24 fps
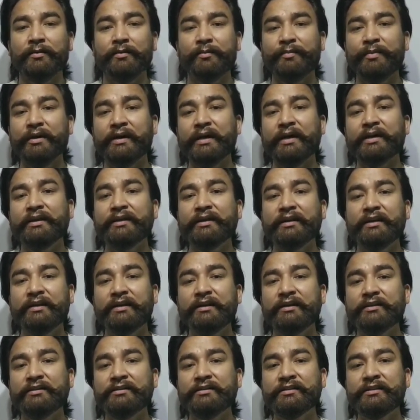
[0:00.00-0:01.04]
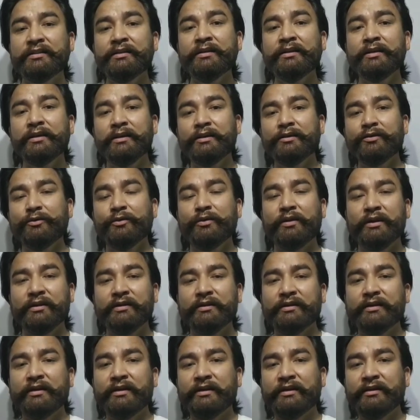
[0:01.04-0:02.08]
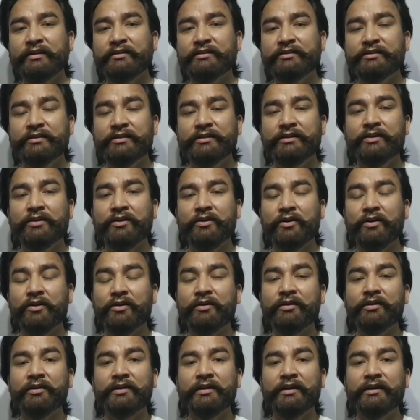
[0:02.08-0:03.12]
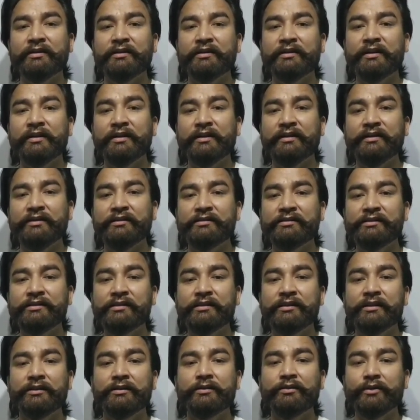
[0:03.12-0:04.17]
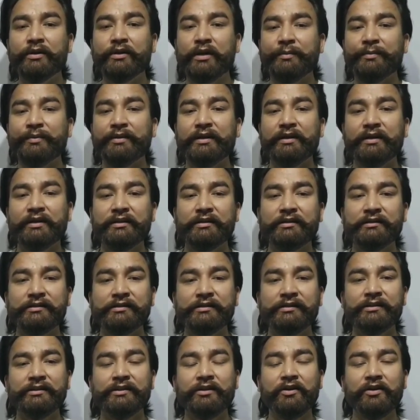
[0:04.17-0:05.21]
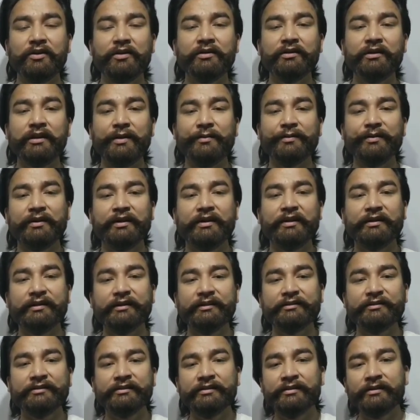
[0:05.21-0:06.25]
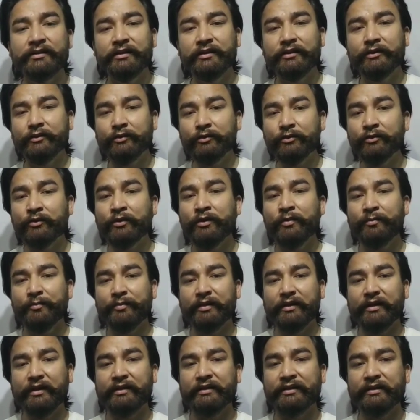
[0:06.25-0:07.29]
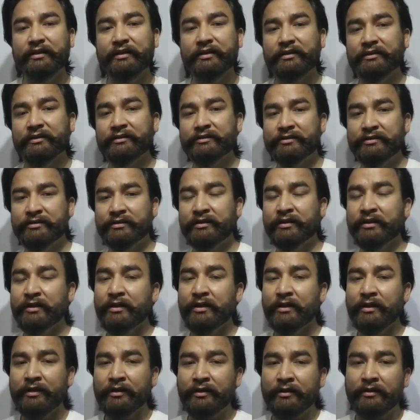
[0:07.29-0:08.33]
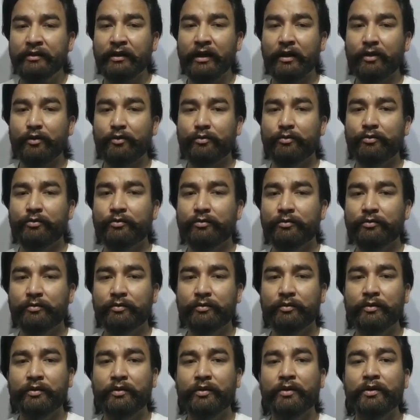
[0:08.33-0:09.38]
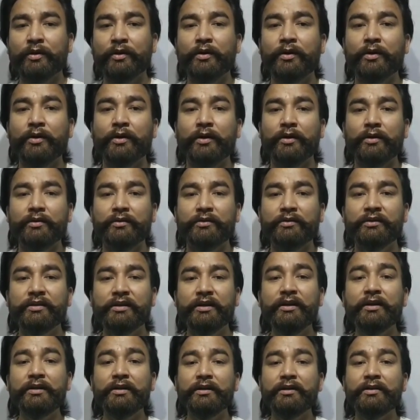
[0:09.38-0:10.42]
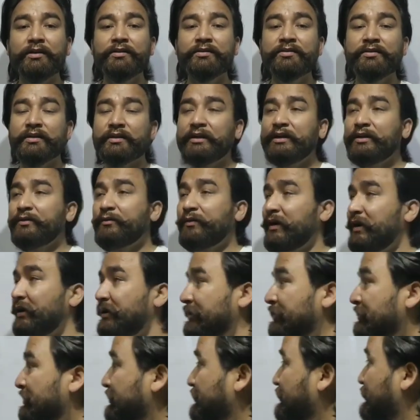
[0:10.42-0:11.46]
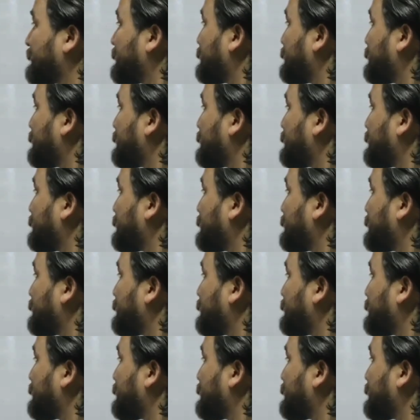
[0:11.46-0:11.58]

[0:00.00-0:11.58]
mechanical energy into electrical energy, or electrical energy into chemical energy, or chemical energy into mechanical energy. Now there is a device